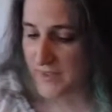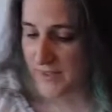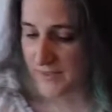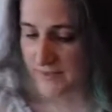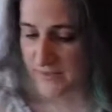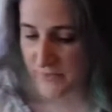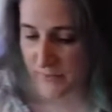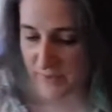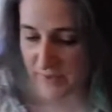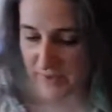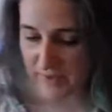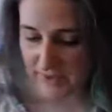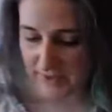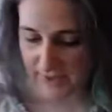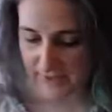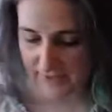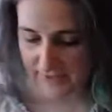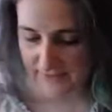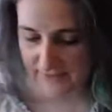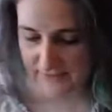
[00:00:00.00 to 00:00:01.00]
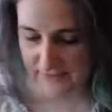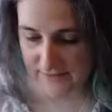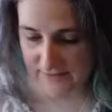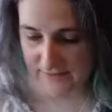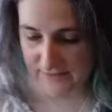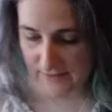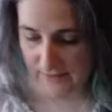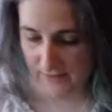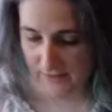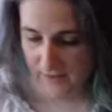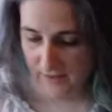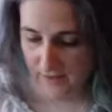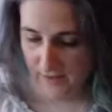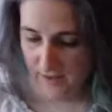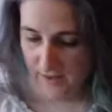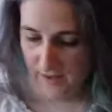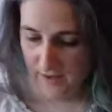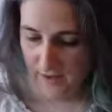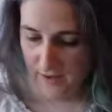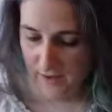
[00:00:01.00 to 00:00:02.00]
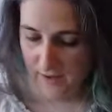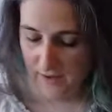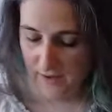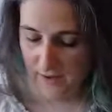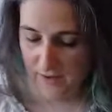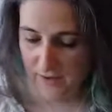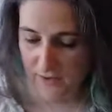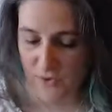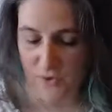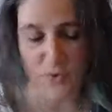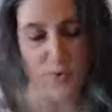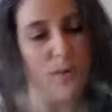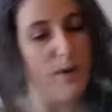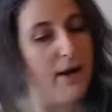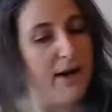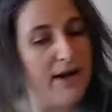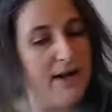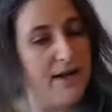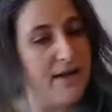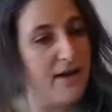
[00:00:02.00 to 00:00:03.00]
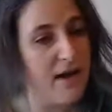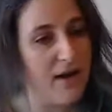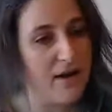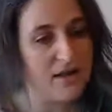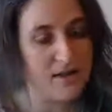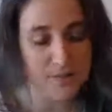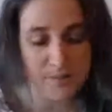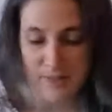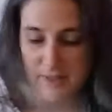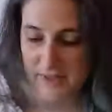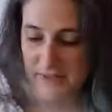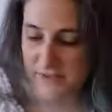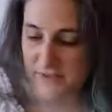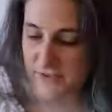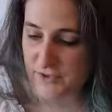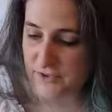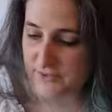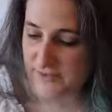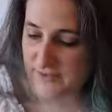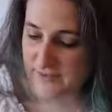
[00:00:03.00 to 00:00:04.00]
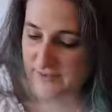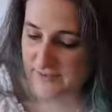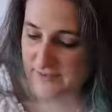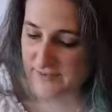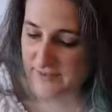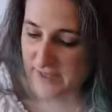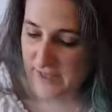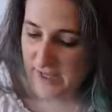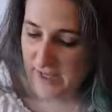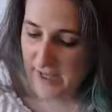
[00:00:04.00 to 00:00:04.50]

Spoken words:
that's a really nice, quiet, contemplative service.